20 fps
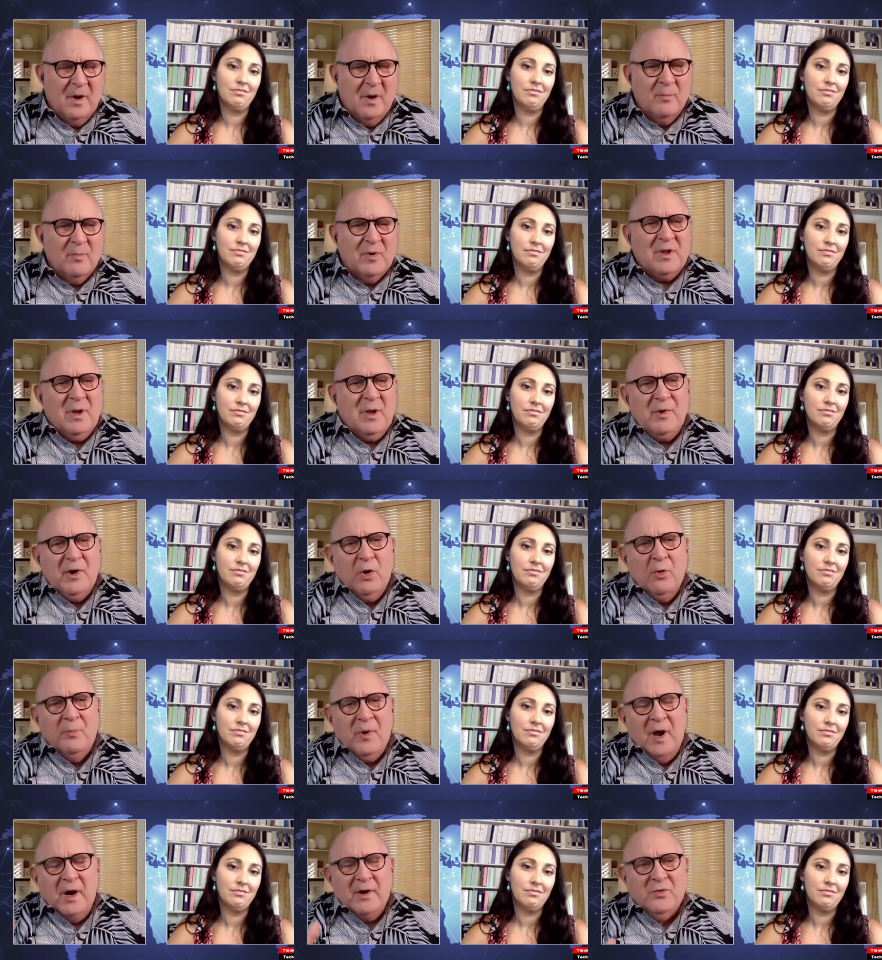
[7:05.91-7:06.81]
Speaker 1: But let me go
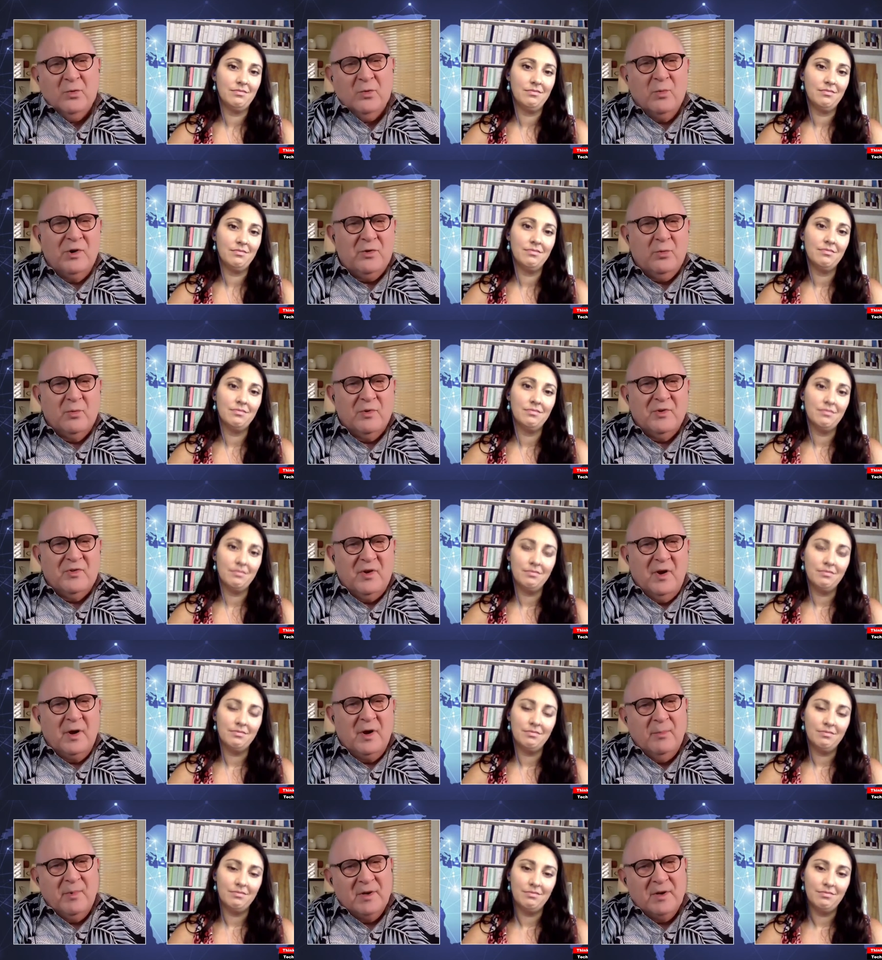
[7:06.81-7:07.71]
back to what you were
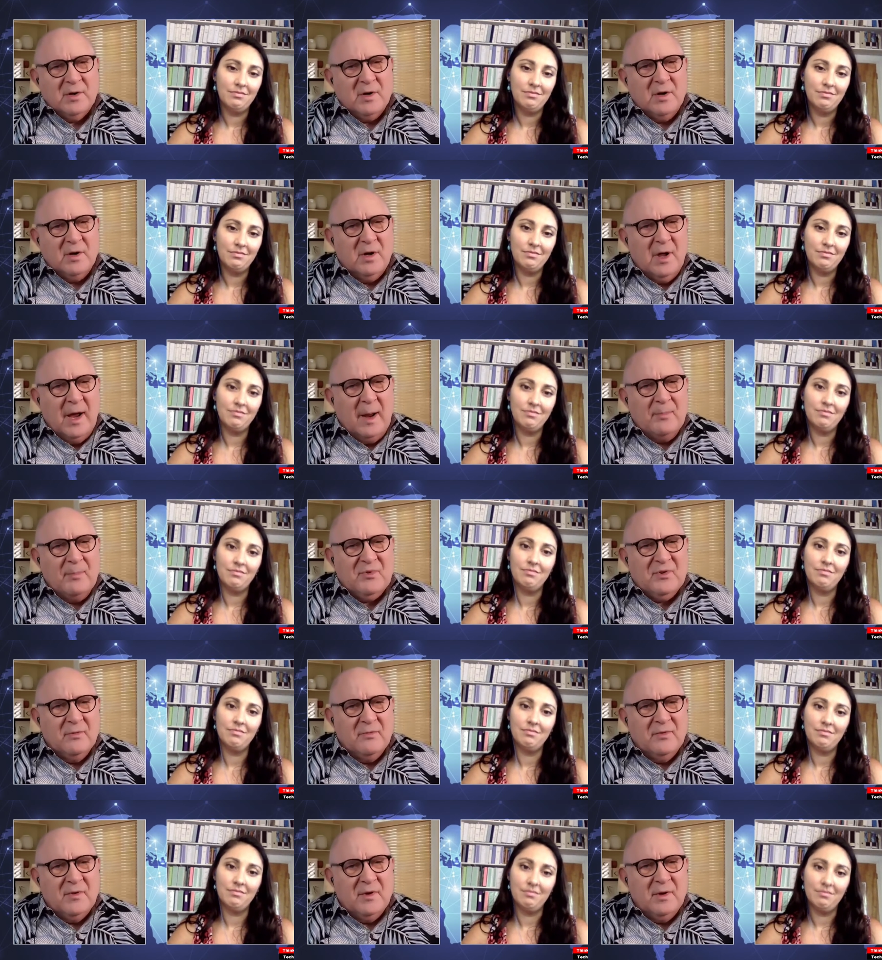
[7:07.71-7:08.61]
saying about the collapse
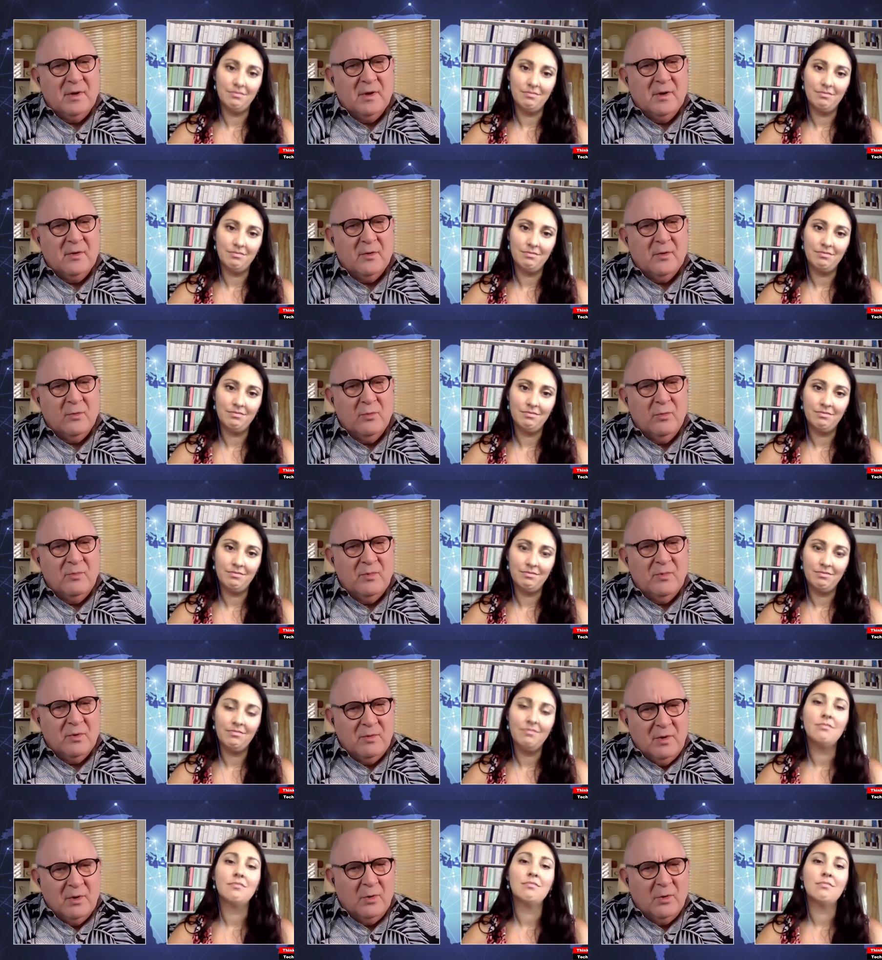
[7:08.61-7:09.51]
of the, uh, the
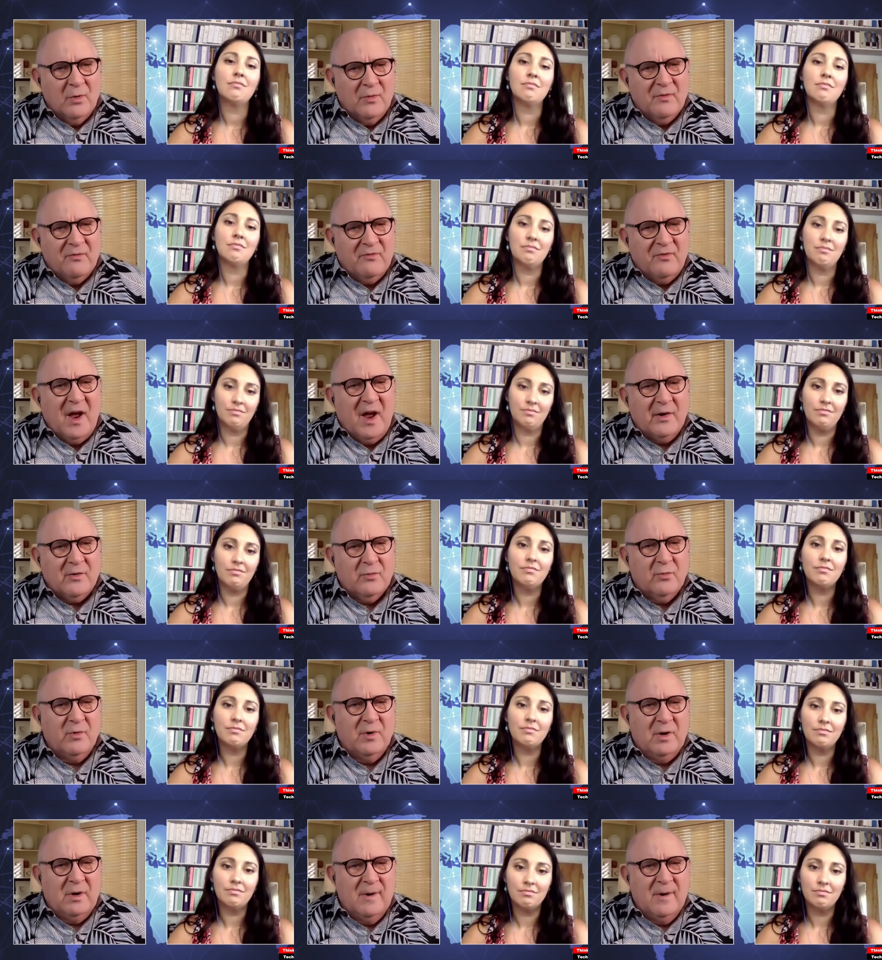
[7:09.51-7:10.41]
you know the
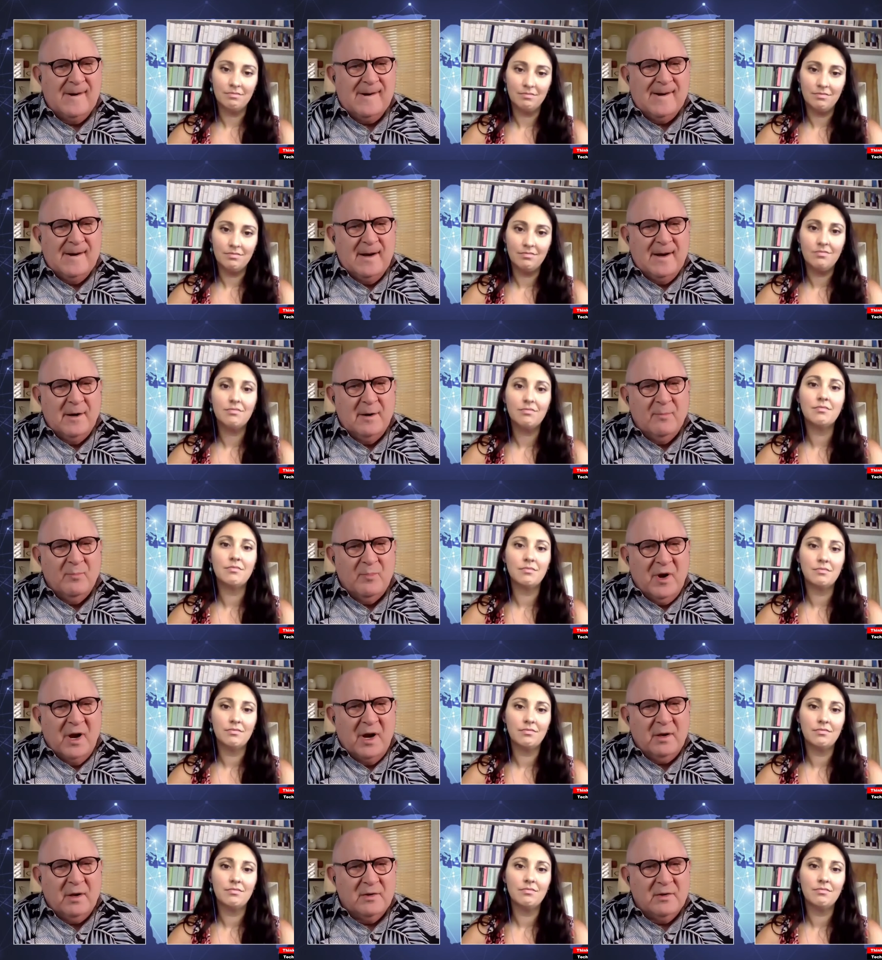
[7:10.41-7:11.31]
factory in
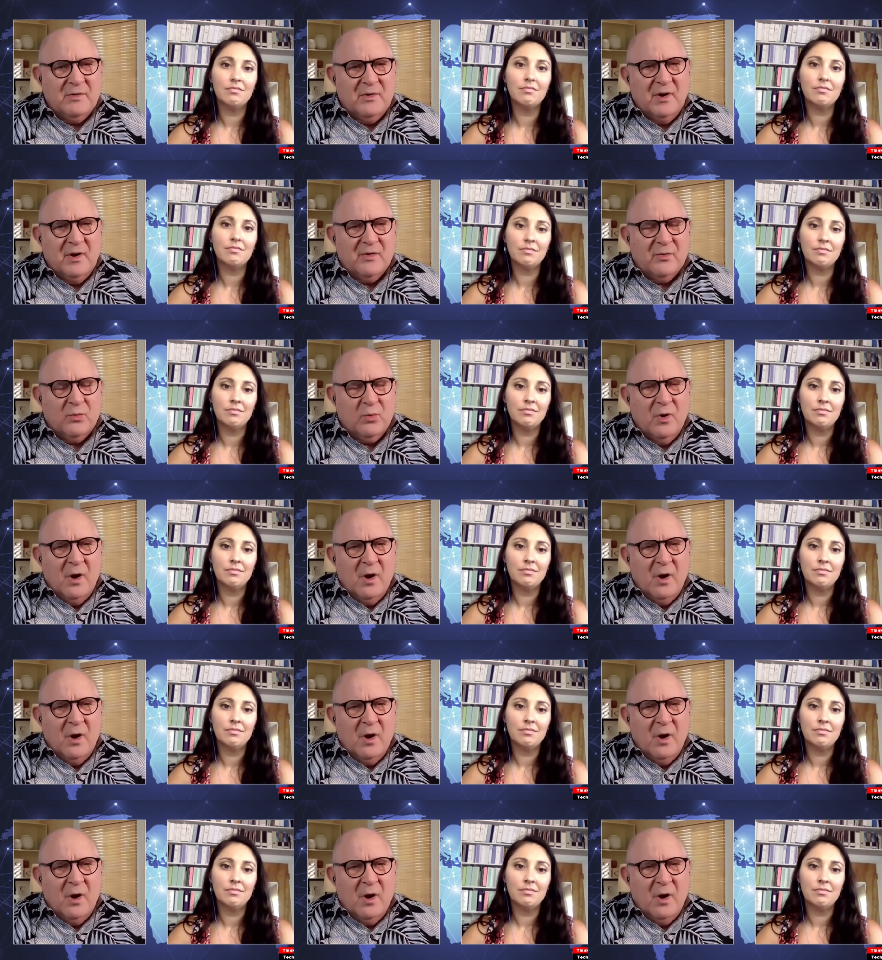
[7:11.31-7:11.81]
Bangladesh,